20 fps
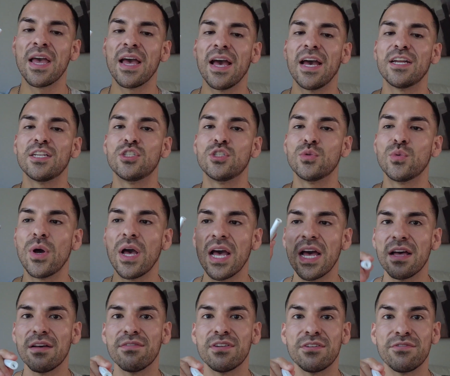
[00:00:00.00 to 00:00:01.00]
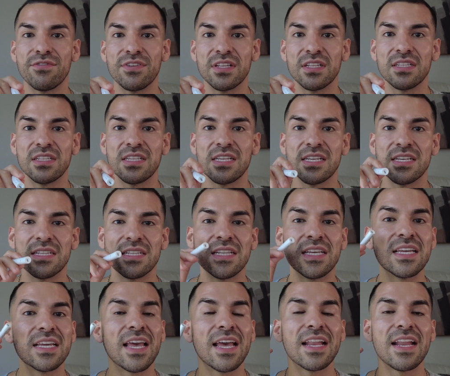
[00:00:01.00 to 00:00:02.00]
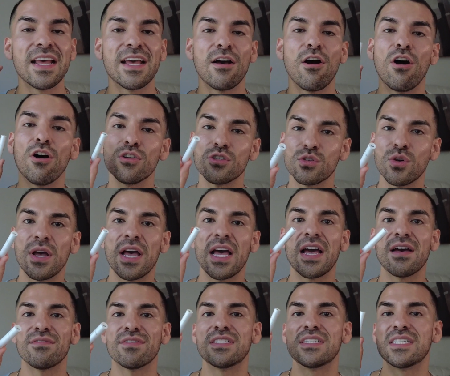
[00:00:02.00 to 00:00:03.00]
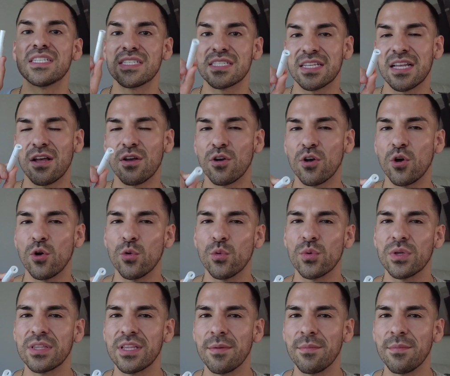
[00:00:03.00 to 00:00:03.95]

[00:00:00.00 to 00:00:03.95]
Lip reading: I do have an affiliate link, and I also have a discount code with them.